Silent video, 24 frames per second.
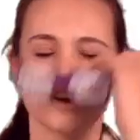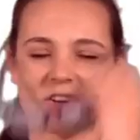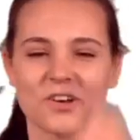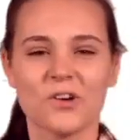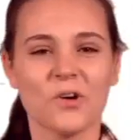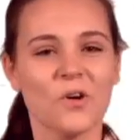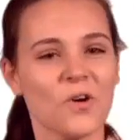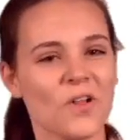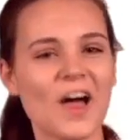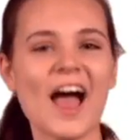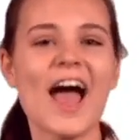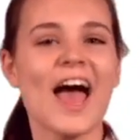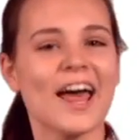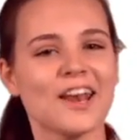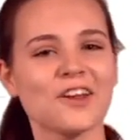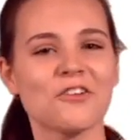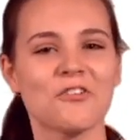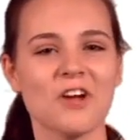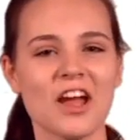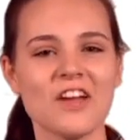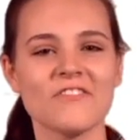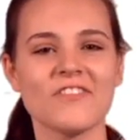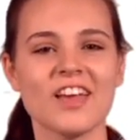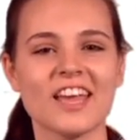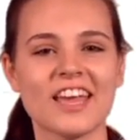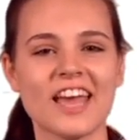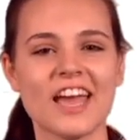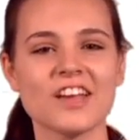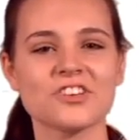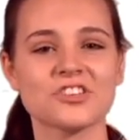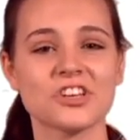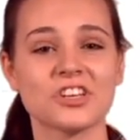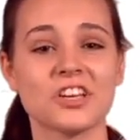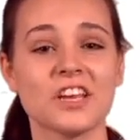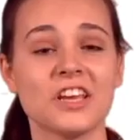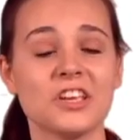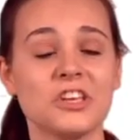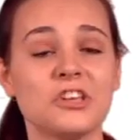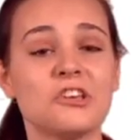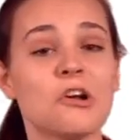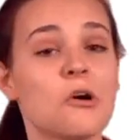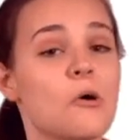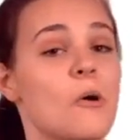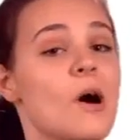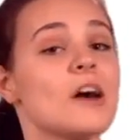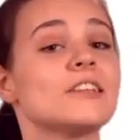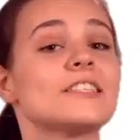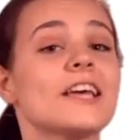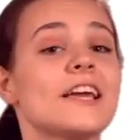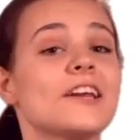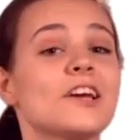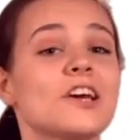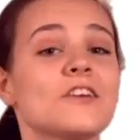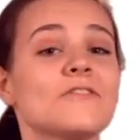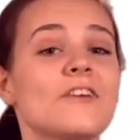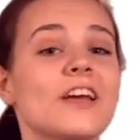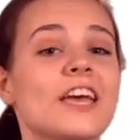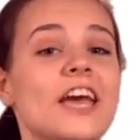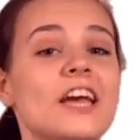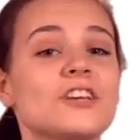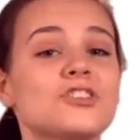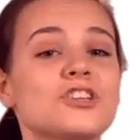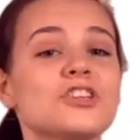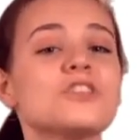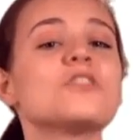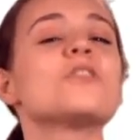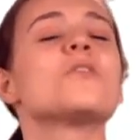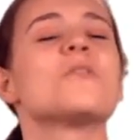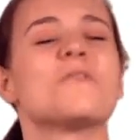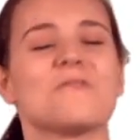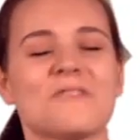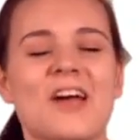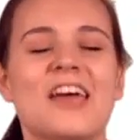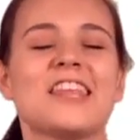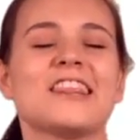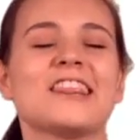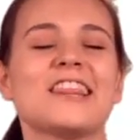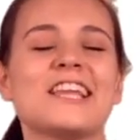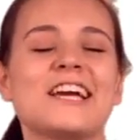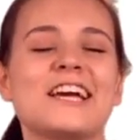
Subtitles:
Cool, I had a great vacation. You know who else had a good vacation? Rhett and